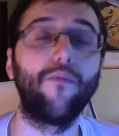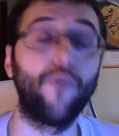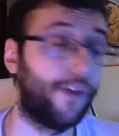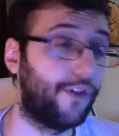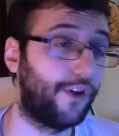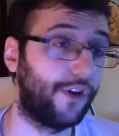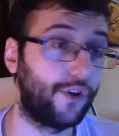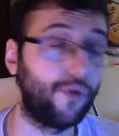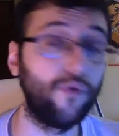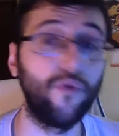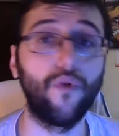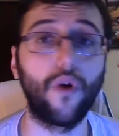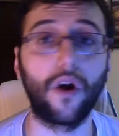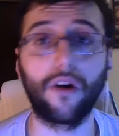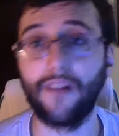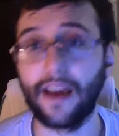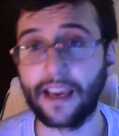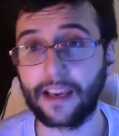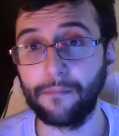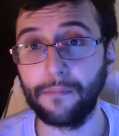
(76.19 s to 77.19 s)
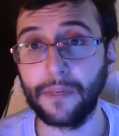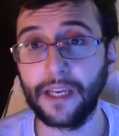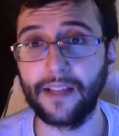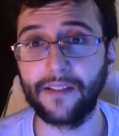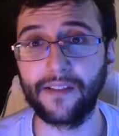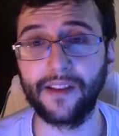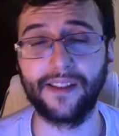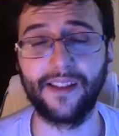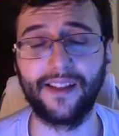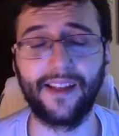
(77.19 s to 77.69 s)
whether you are like me and
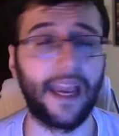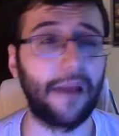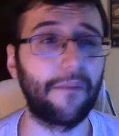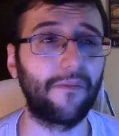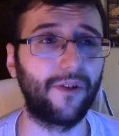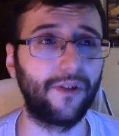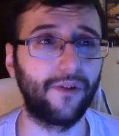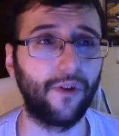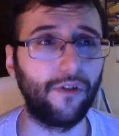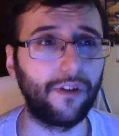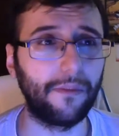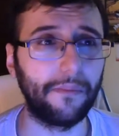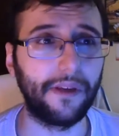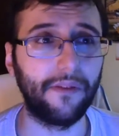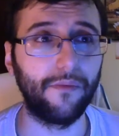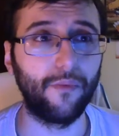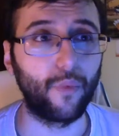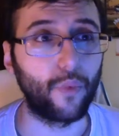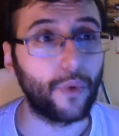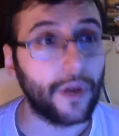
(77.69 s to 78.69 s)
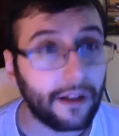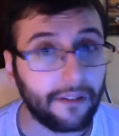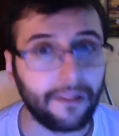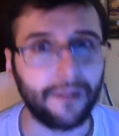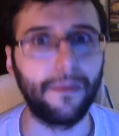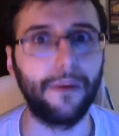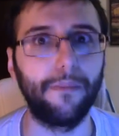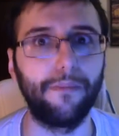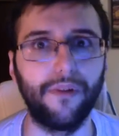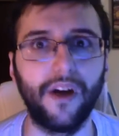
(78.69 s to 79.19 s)
think the game could only really
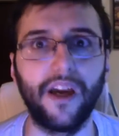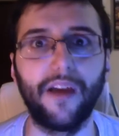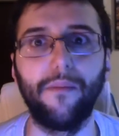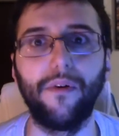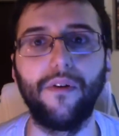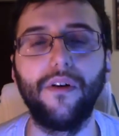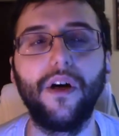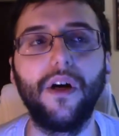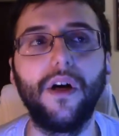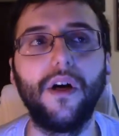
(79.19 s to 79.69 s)
be playable